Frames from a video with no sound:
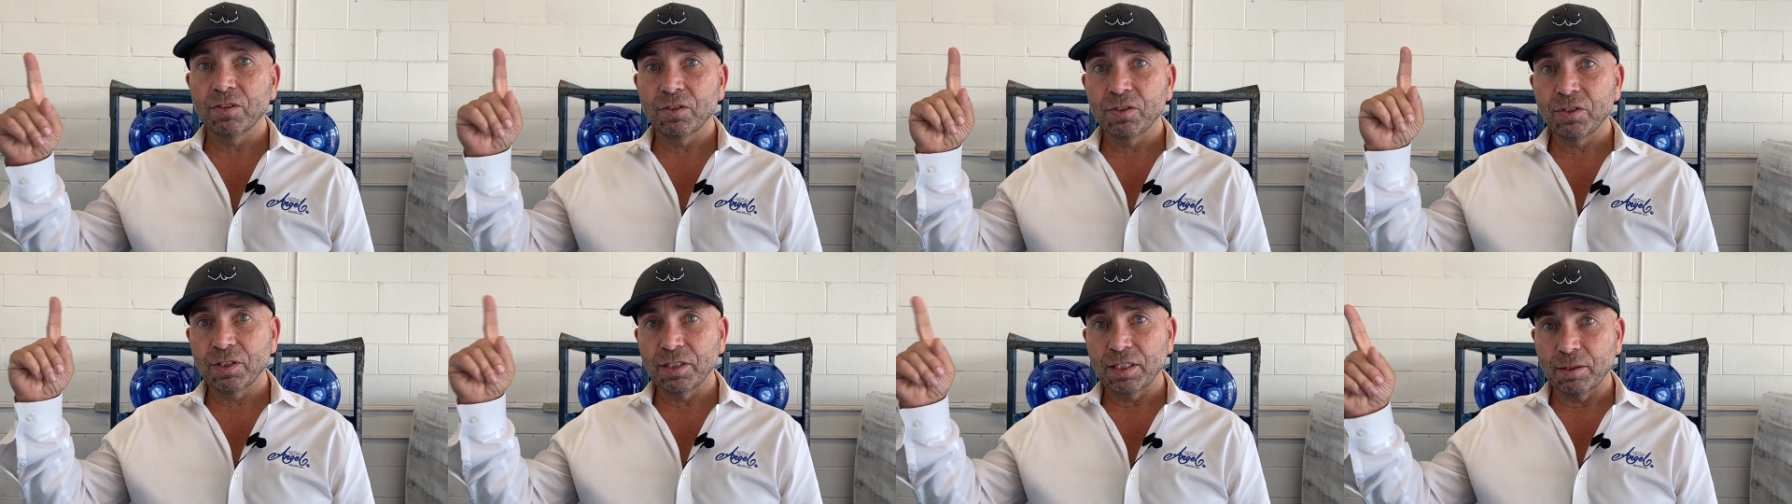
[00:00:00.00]

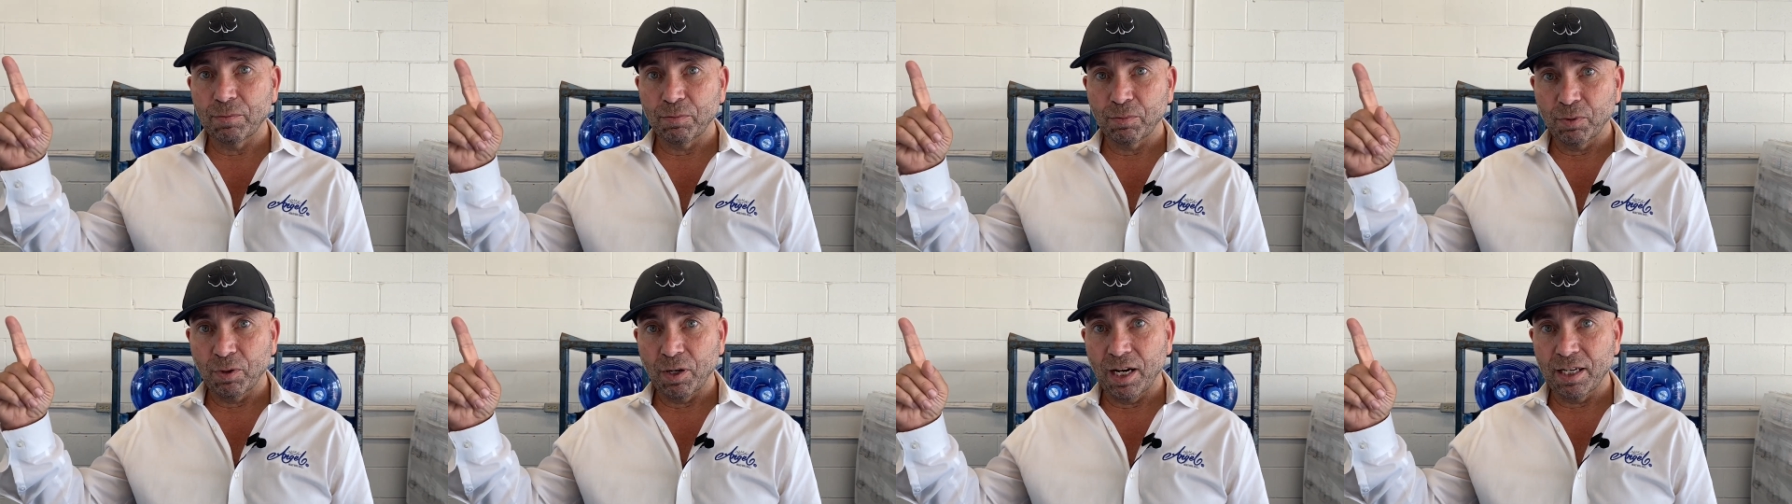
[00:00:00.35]
to
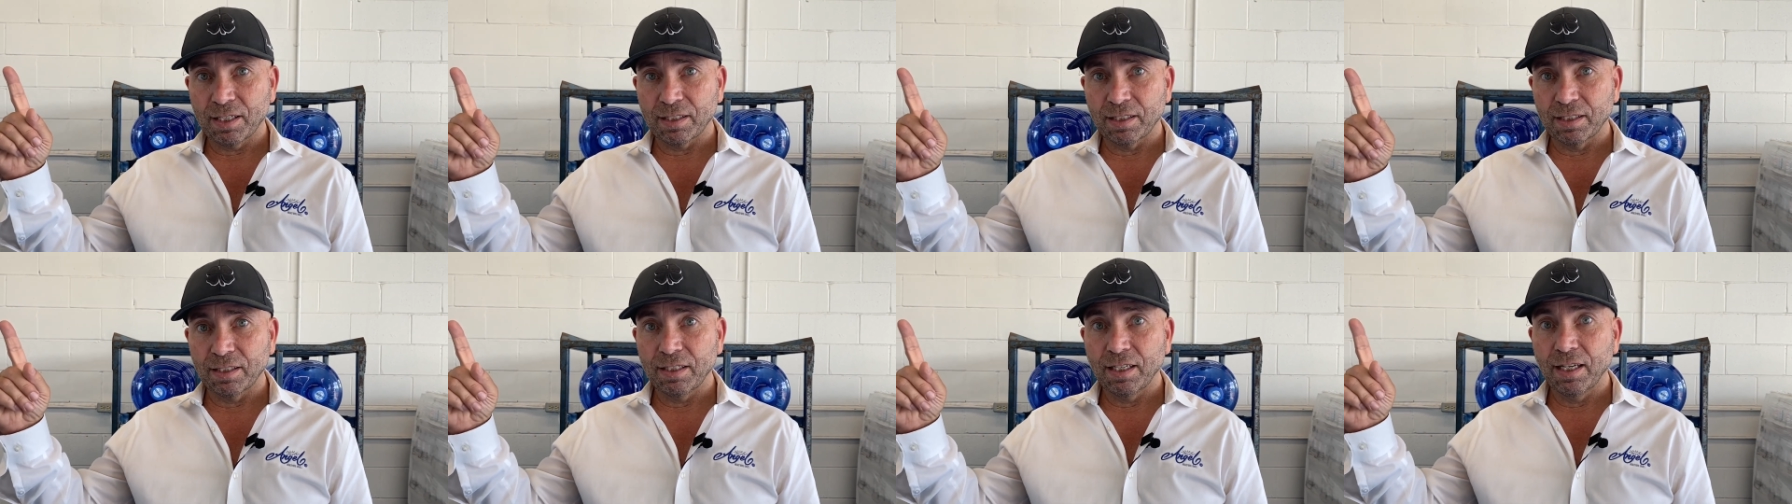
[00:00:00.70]
get
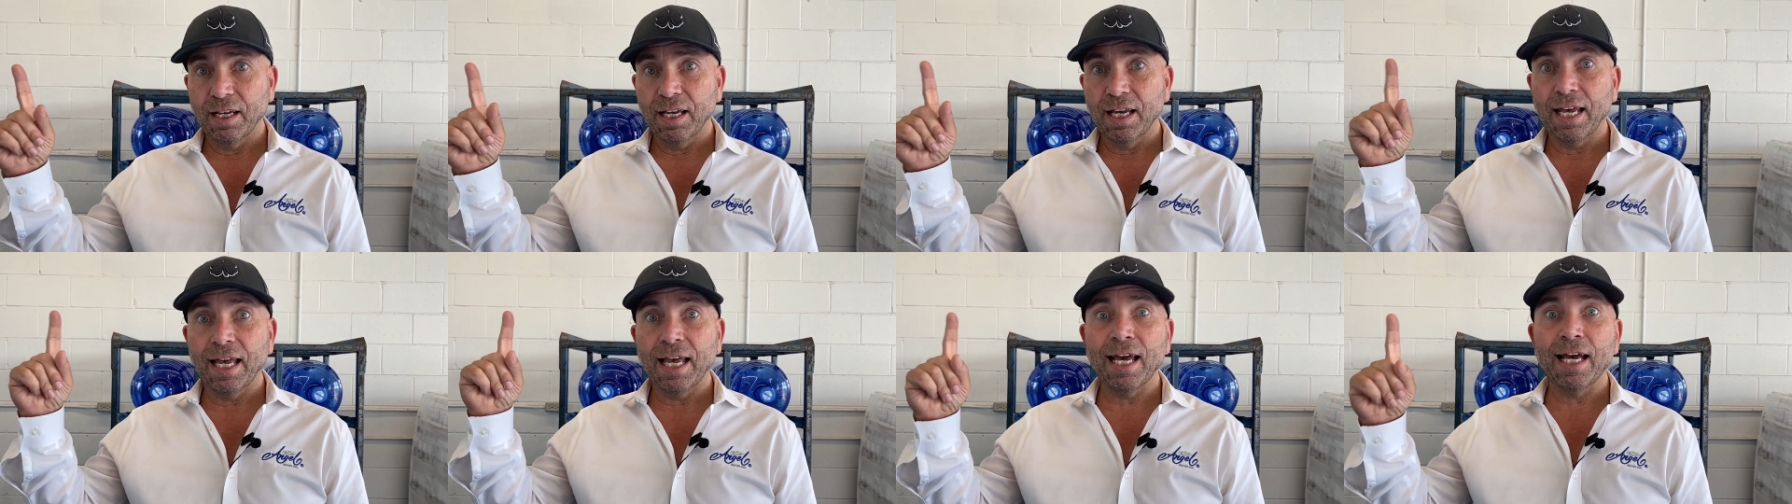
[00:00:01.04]
pregnant
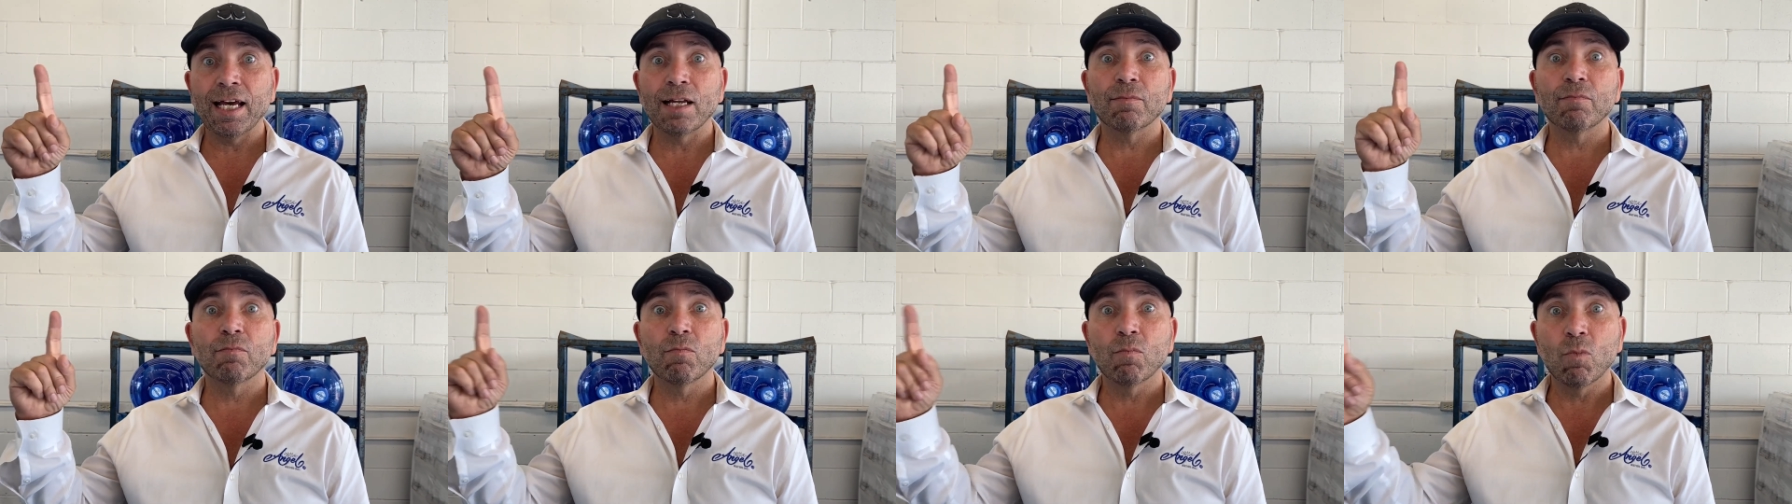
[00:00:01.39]

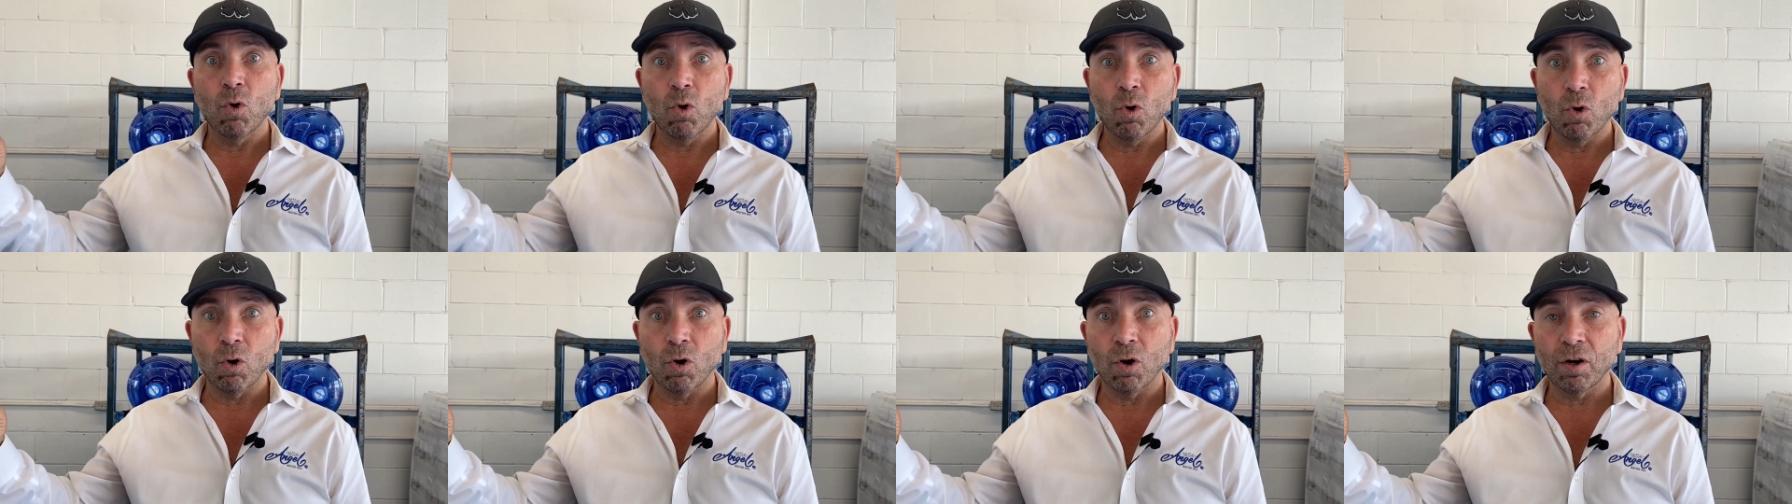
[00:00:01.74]
and
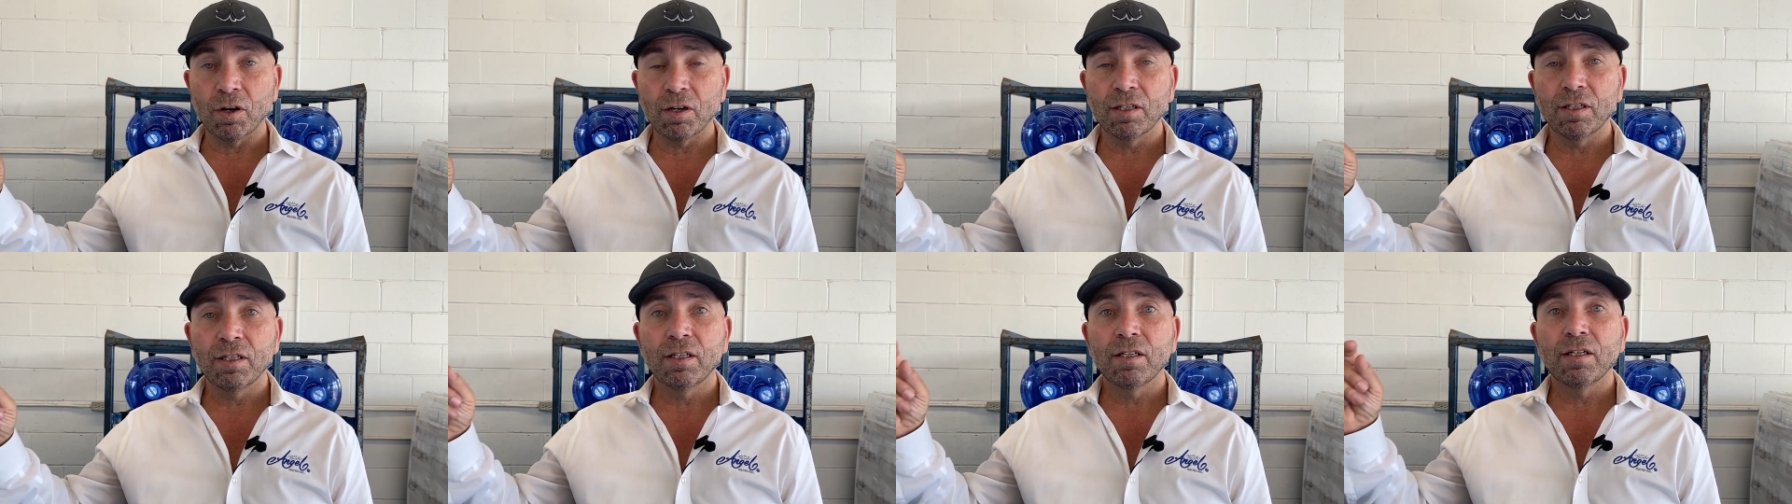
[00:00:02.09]

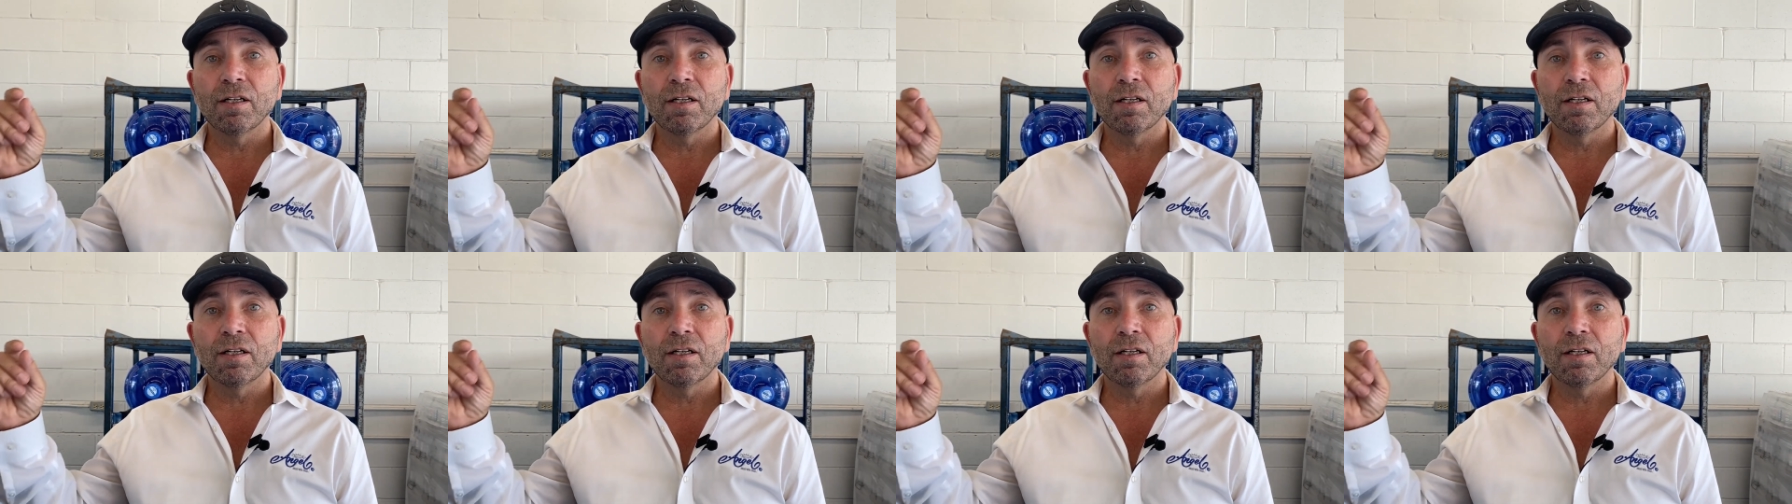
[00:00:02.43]
more